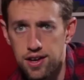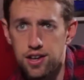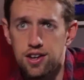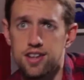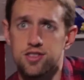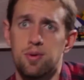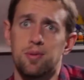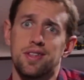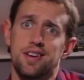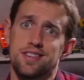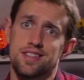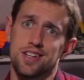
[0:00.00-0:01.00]
You guys remember
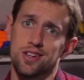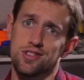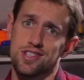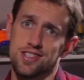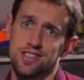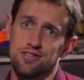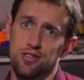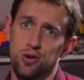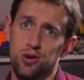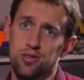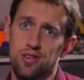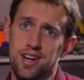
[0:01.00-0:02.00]
the Nintendo
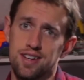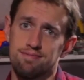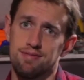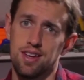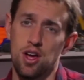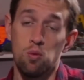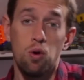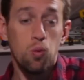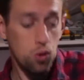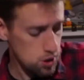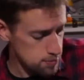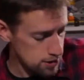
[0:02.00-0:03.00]
64, right? Well,
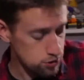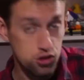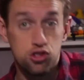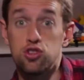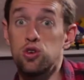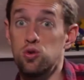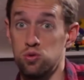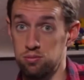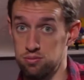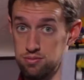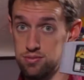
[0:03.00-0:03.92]
what about Doom